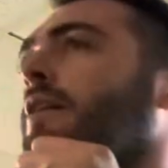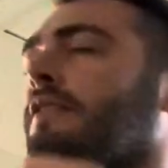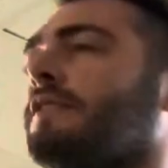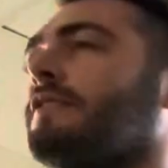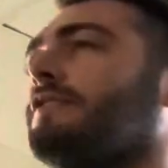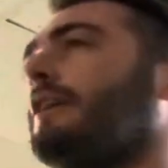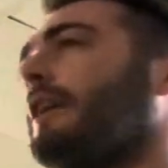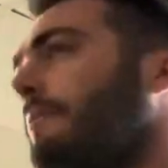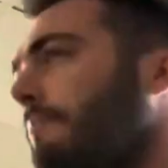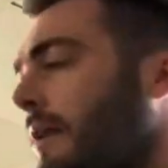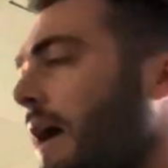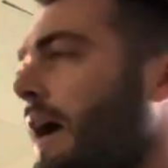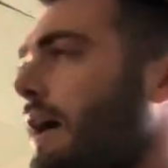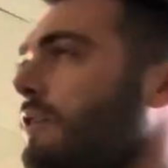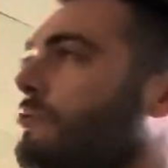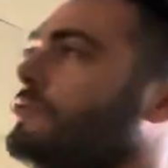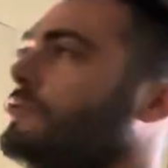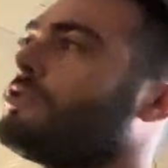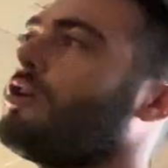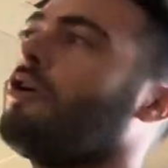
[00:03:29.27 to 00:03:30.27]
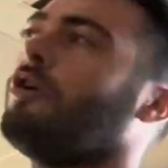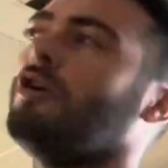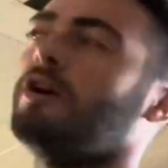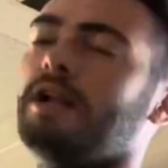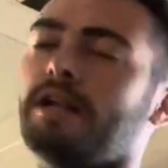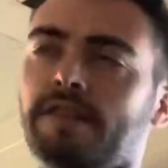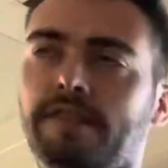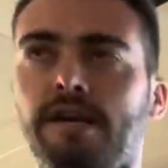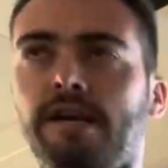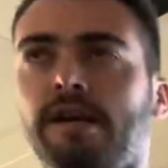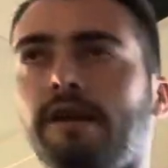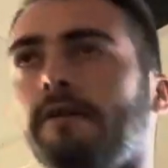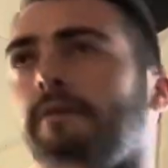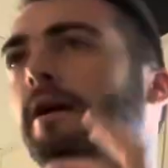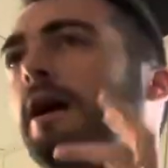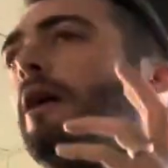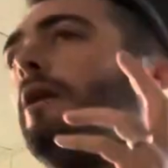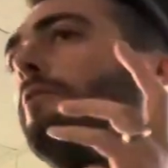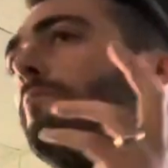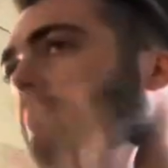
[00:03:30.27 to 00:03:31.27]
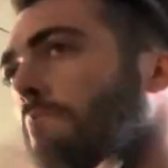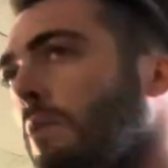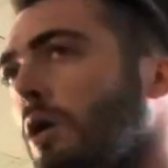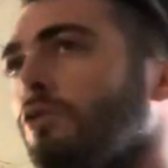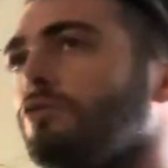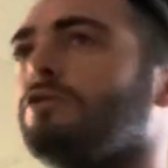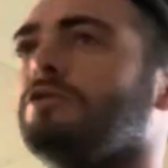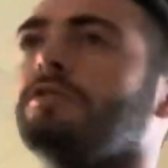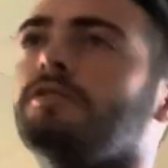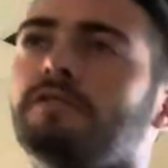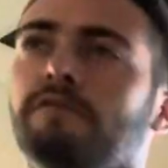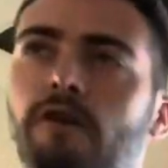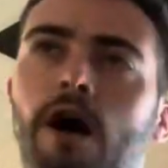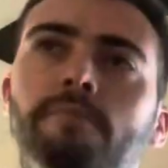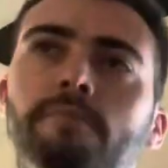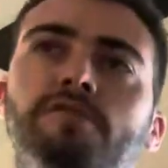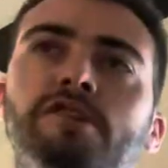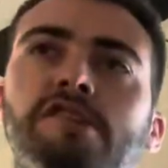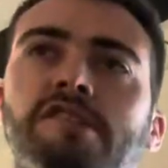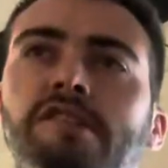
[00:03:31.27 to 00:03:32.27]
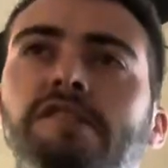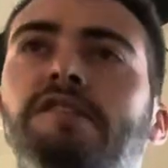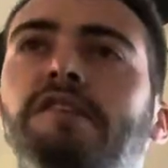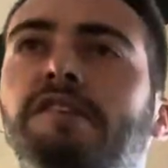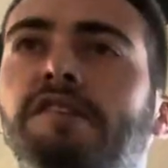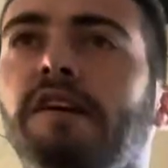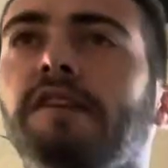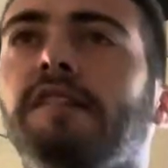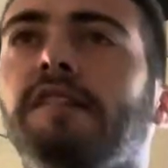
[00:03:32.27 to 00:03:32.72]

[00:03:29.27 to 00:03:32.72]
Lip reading: the same guy who's already thinking about motions of objects and things like